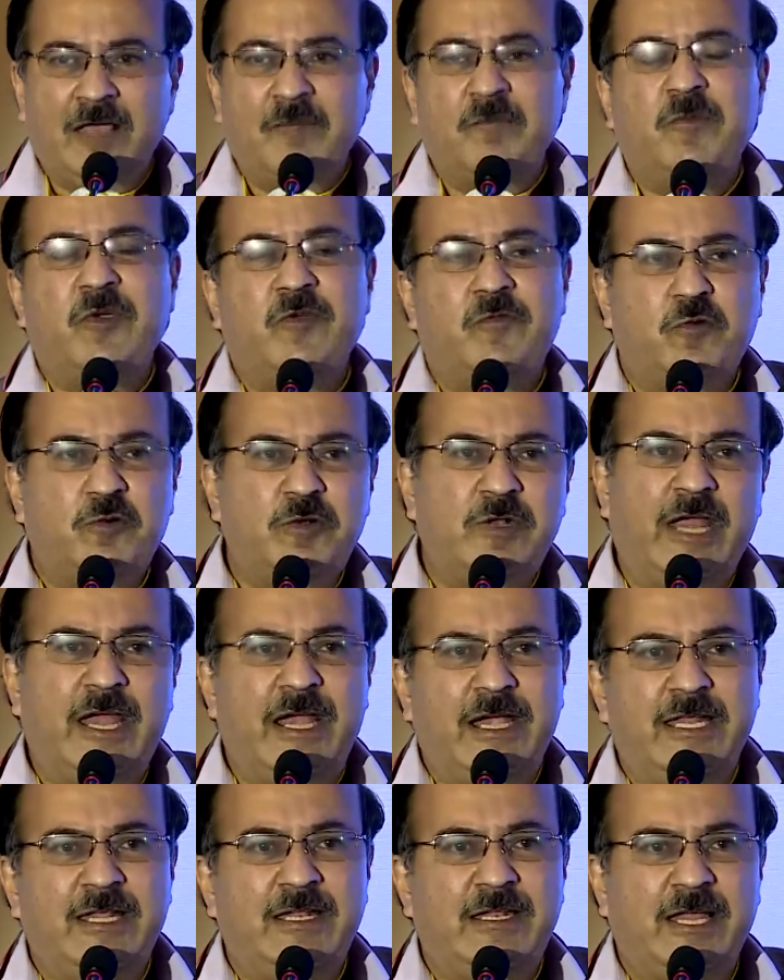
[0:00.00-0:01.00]
Before
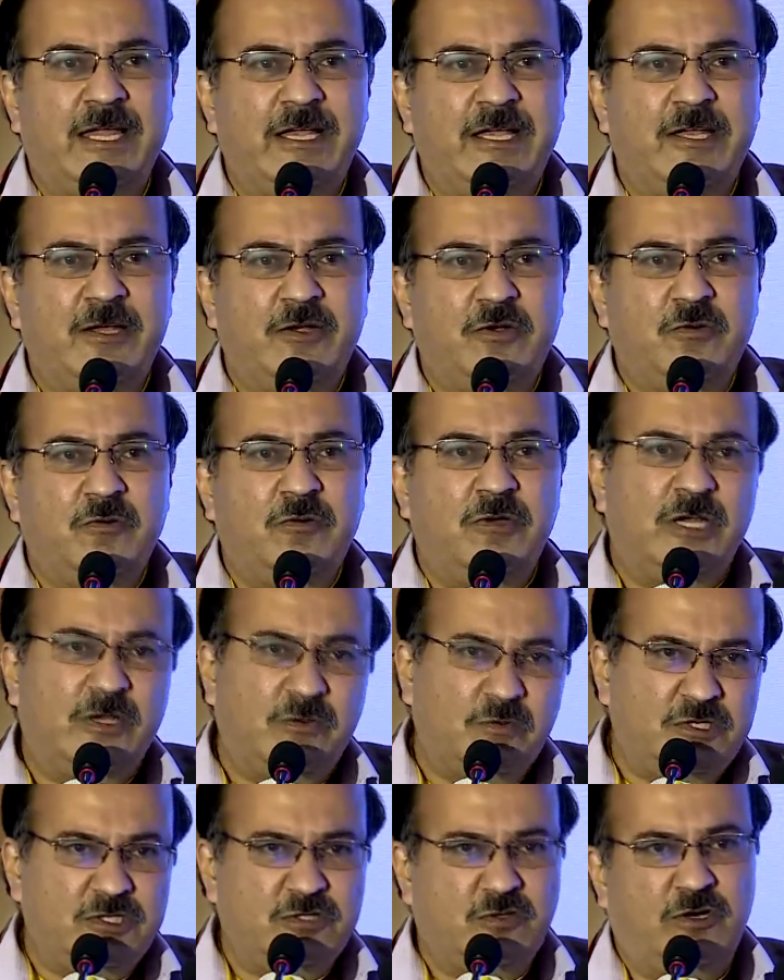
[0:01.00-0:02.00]
1992, it
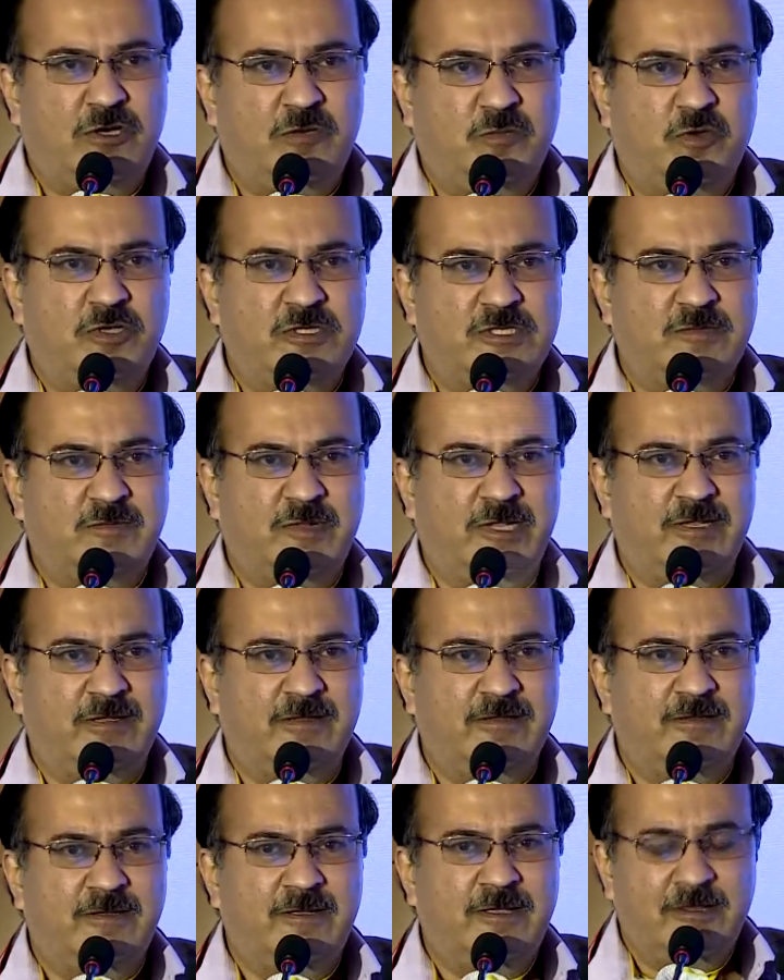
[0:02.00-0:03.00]
was not possible.
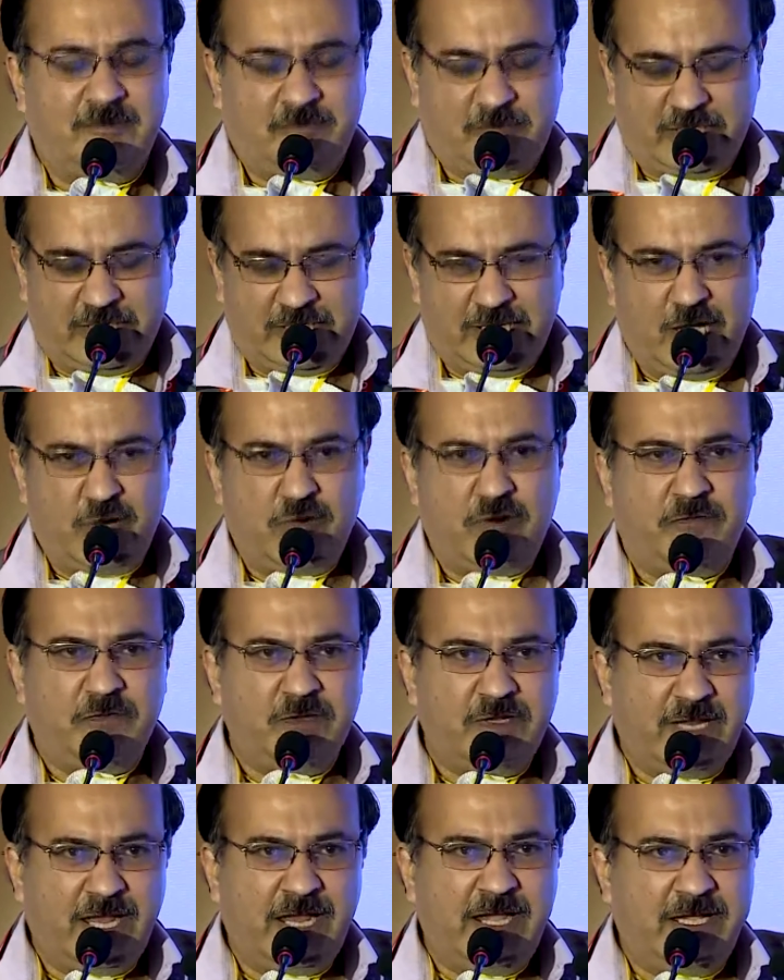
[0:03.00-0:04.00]
But now after
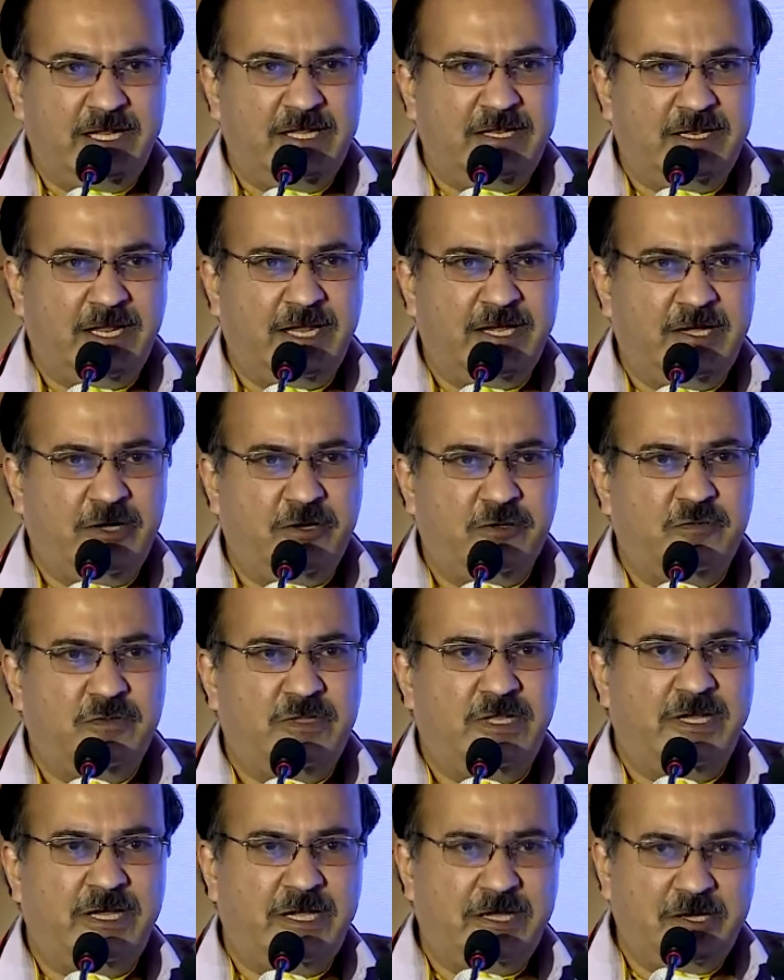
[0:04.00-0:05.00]
1992, with
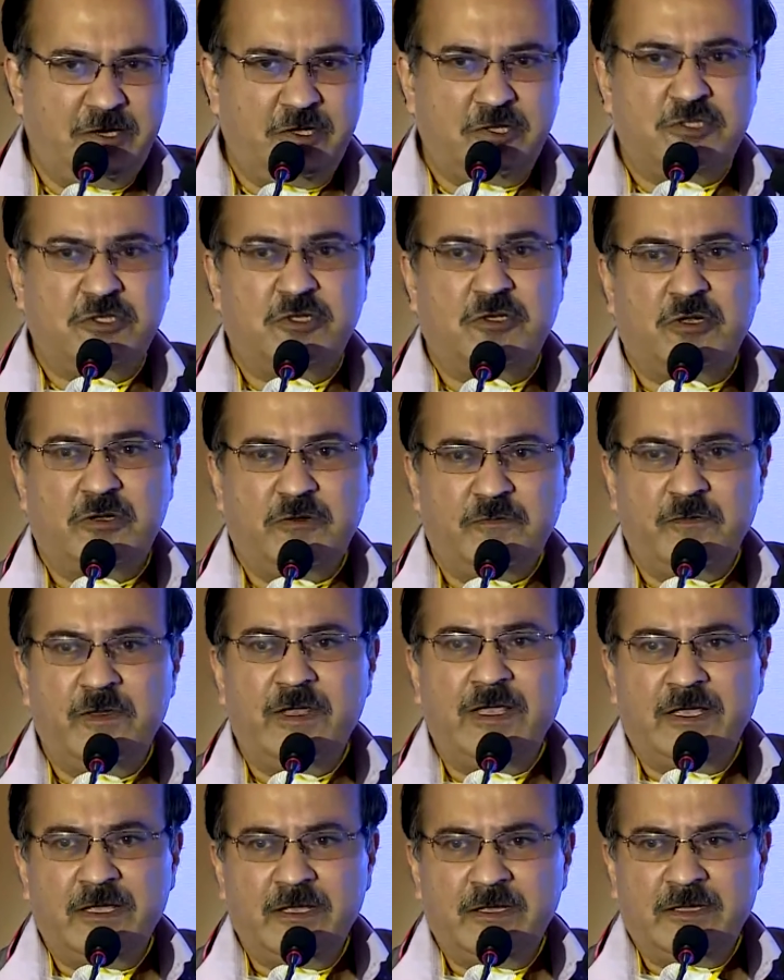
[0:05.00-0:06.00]
the introduction of
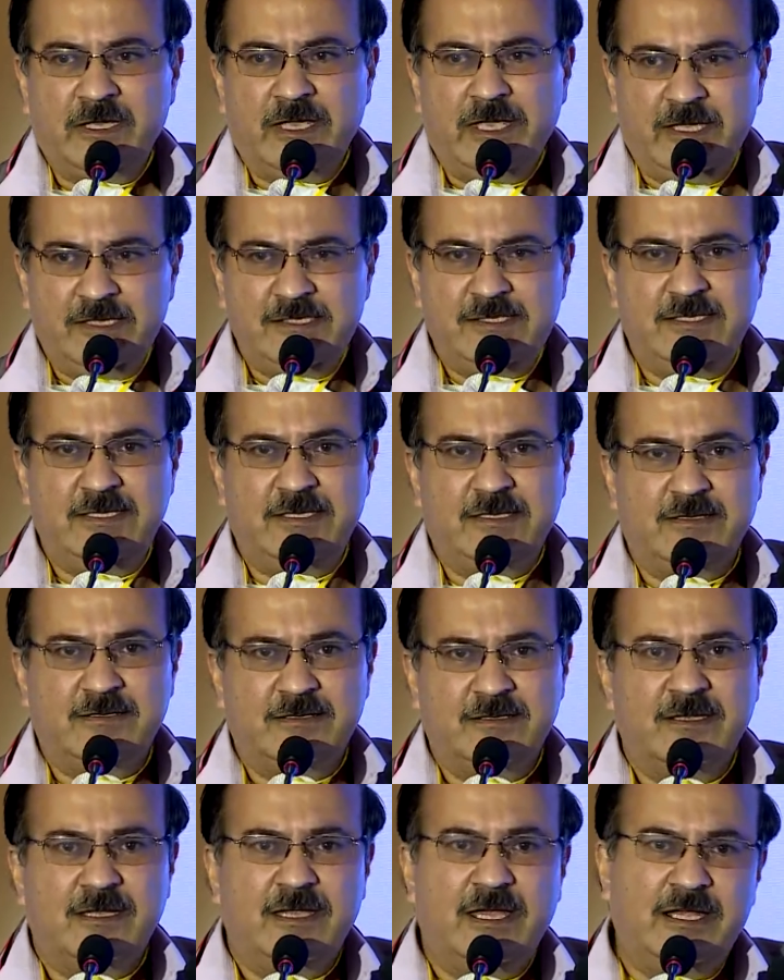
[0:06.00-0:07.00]
ICSI,
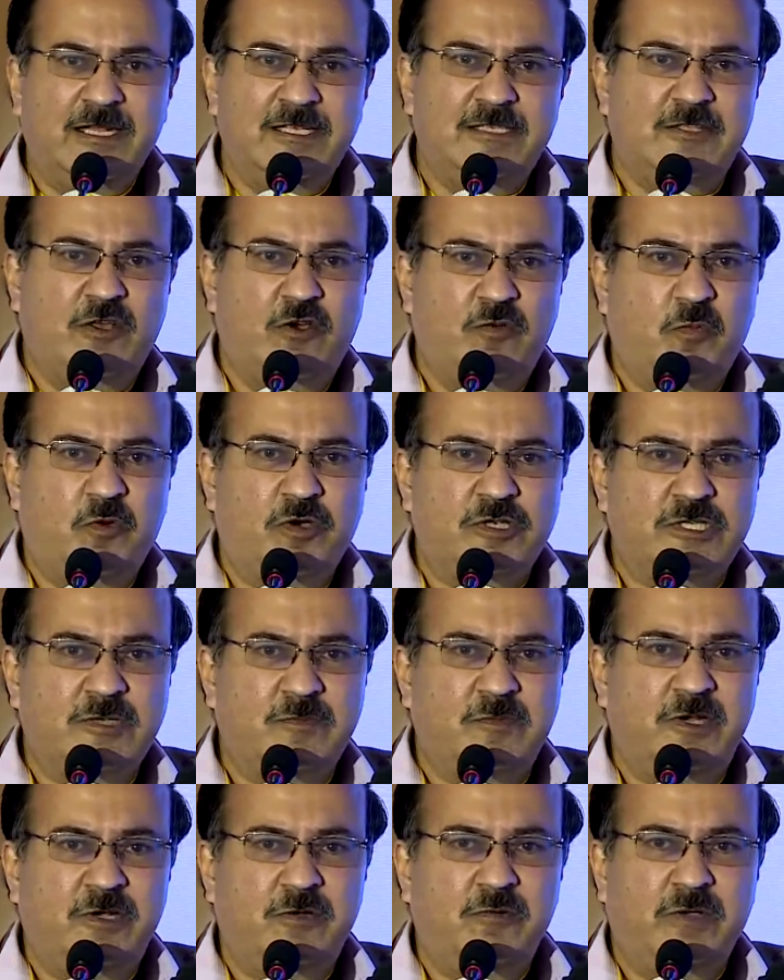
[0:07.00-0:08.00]
it is now
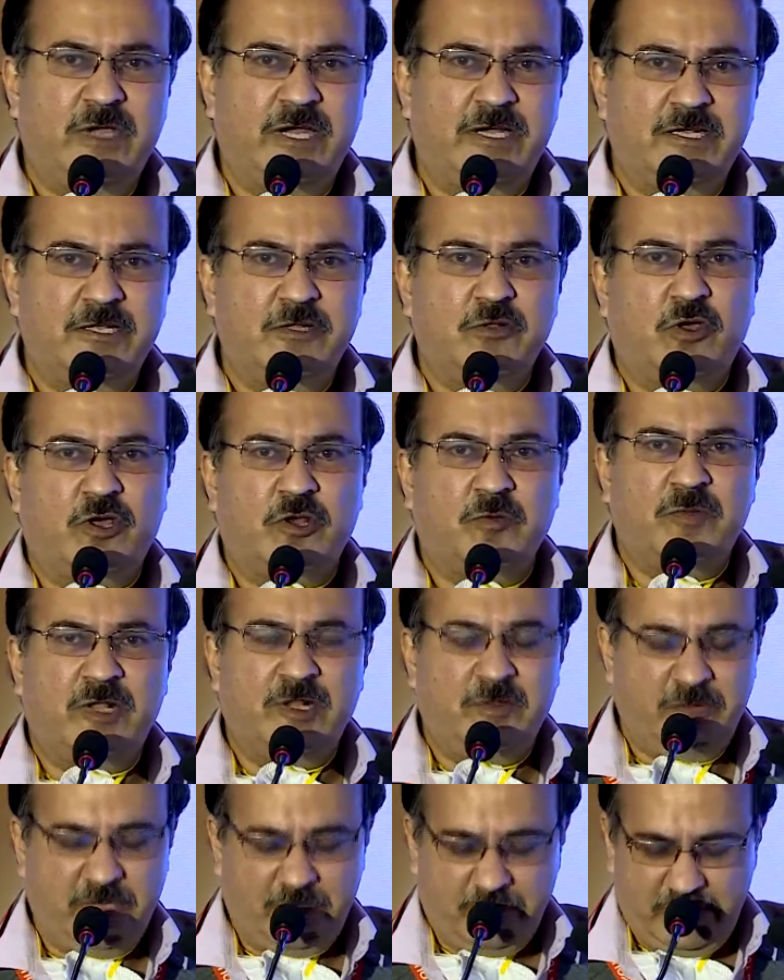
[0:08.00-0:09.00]
possible to get a normal
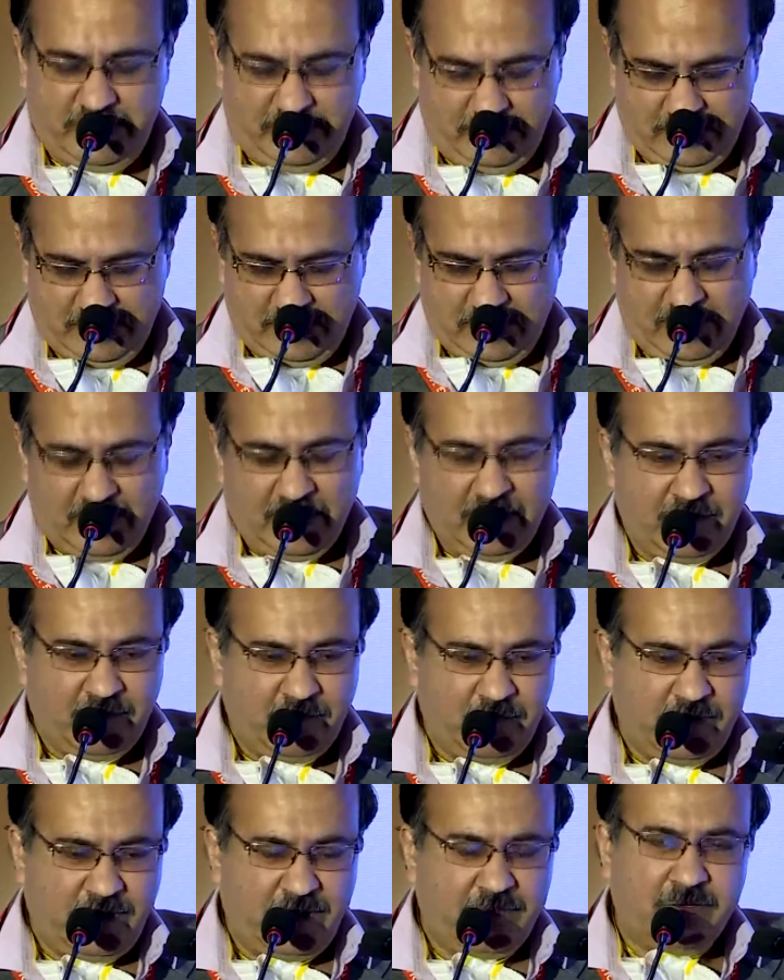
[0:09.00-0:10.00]
baby,
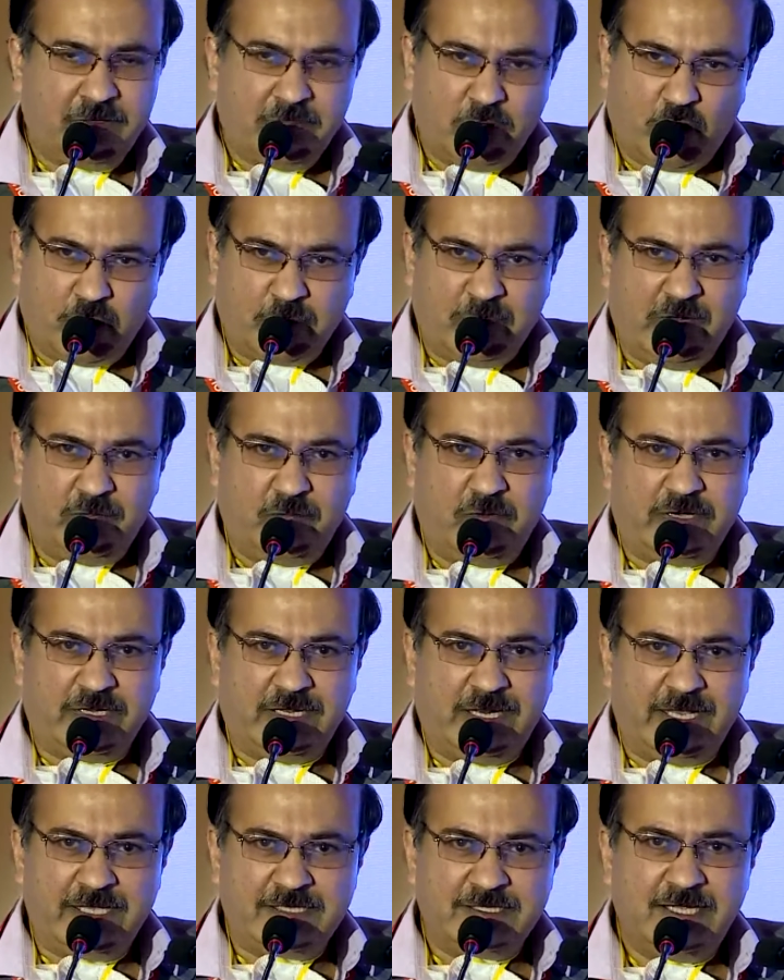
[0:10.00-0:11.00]
normal
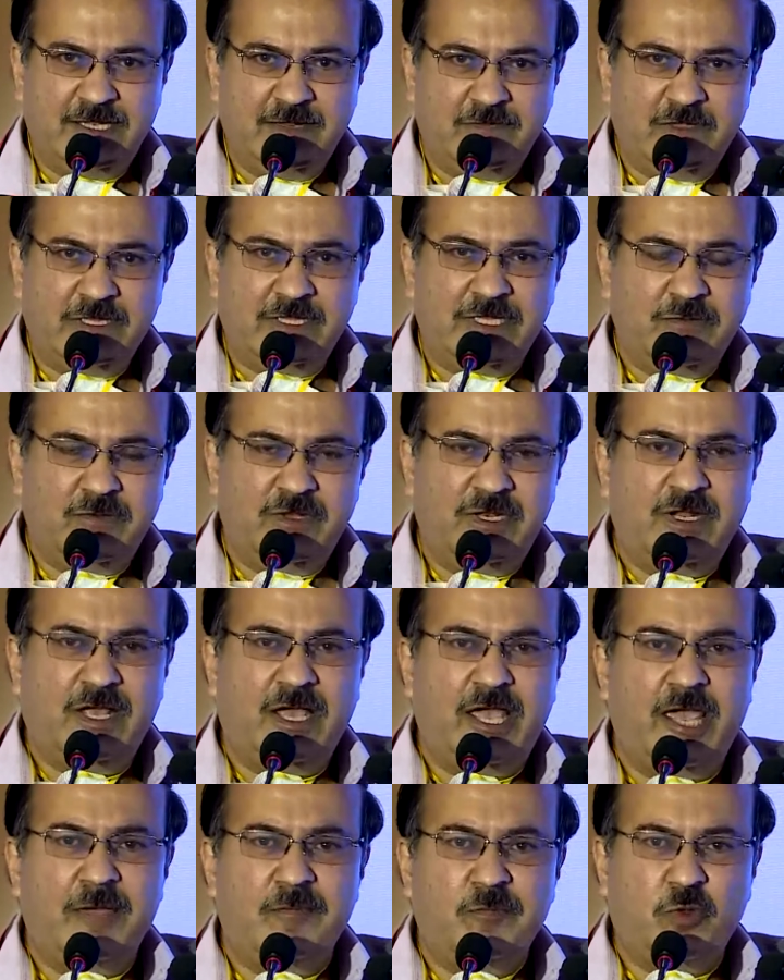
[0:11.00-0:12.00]
fertilization with even
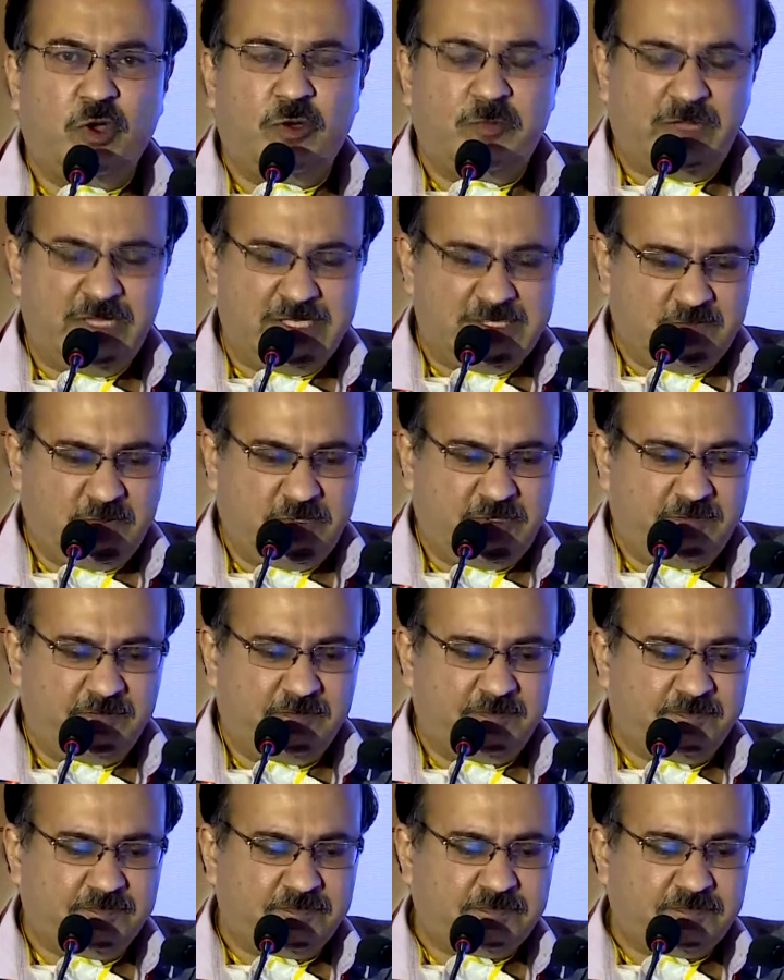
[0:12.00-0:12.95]
abnormal sperm.